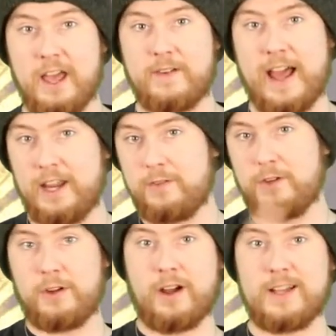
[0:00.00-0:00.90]
for any of
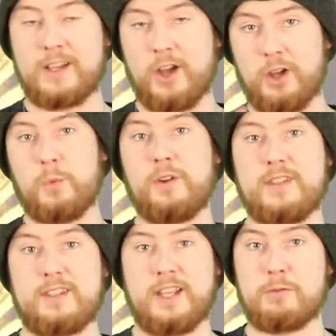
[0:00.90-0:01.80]
you guys who
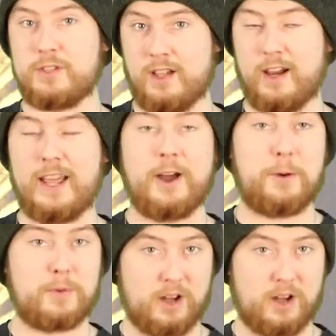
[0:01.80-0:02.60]
want to see Rosalia up